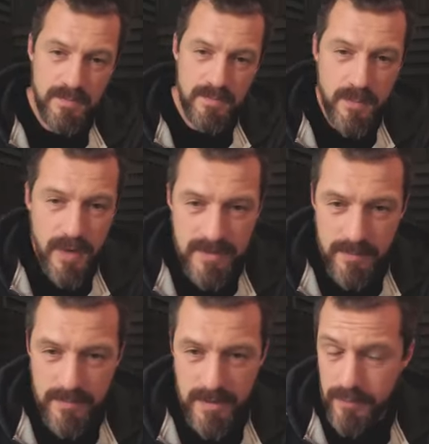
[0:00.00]
to find
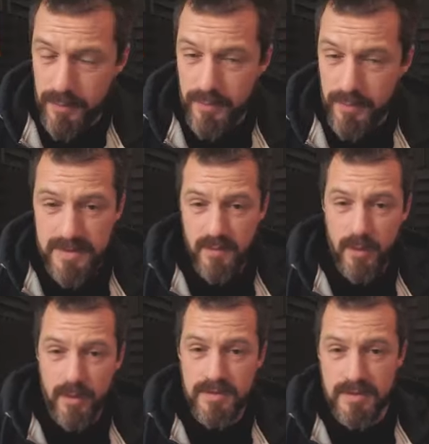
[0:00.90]
themselves, to find their
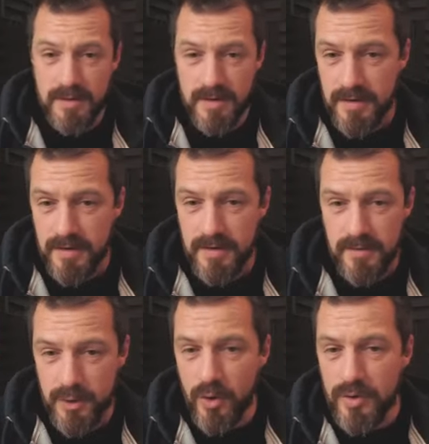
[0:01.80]
voice,
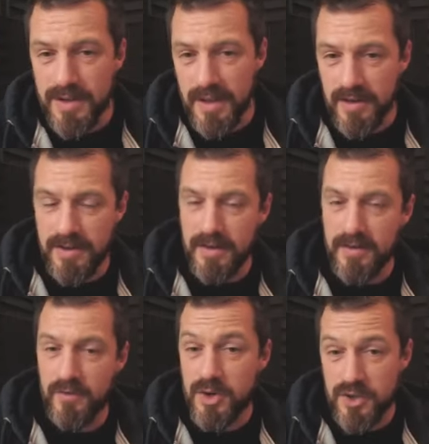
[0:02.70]
not only their
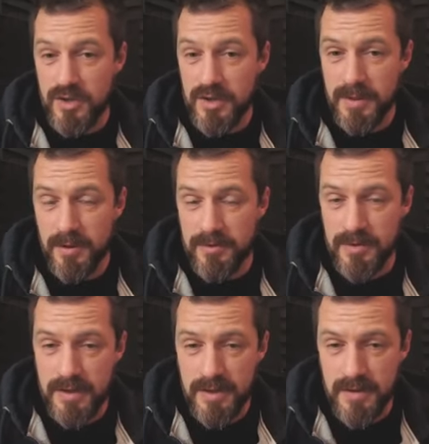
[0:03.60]
visual, but also
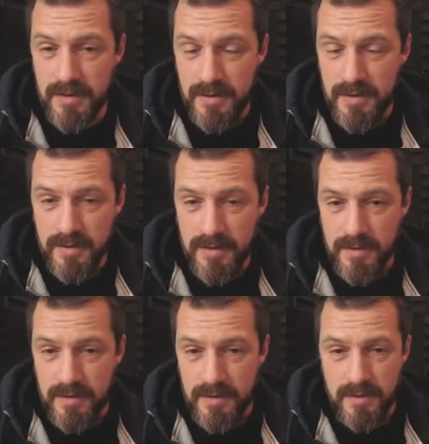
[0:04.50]
their
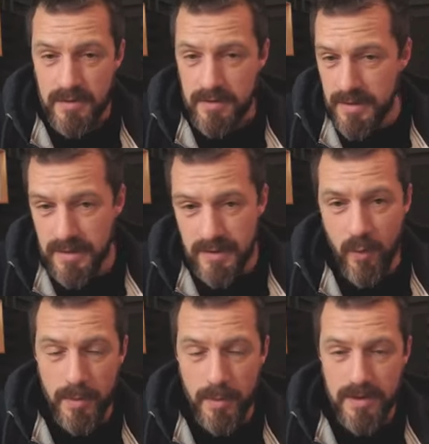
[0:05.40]
like the
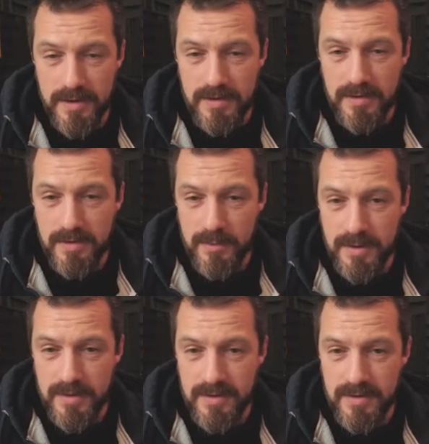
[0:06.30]
verbal identity, right?